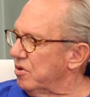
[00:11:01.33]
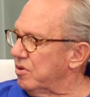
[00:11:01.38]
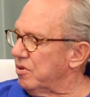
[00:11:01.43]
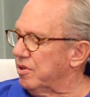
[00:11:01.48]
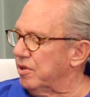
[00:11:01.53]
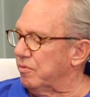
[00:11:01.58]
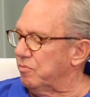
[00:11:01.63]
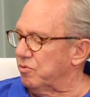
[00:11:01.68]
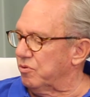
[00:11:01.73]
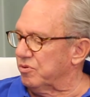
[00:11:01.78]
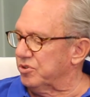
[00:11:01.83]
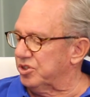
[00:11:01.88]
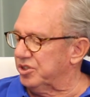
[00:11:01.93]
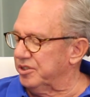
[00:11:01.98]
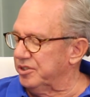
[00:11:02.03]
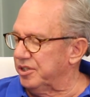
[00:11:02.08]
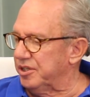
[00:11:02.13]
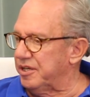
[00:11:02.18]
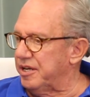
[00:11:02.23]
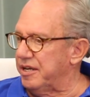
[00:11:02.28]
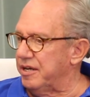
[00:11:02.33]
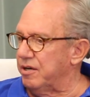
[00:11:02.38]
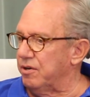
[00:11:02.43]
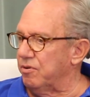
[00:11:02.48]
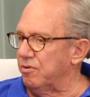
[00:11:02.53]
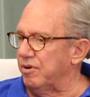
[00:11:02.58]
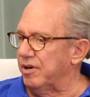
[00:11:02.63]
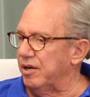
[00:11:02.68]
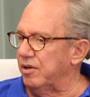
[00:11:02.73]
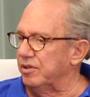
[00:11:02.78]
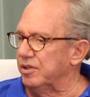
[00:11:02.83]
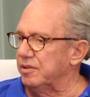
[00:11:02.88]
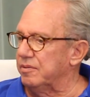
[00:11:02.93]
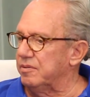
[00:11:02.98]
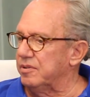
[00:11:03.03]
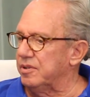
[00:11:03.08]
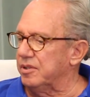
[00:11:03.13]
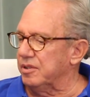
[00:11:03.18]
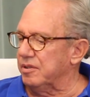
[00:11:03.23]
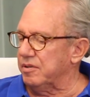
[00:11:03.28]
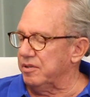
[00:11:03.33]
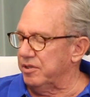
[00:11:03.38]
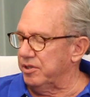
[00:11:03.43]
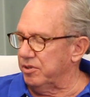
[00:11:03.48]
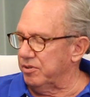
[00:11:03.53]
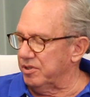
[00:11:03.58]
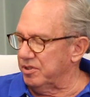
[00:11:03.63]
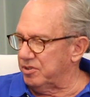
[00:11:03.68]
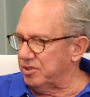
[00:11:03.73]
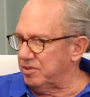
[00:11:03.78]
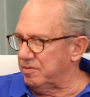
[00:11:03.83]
that were syndicated around the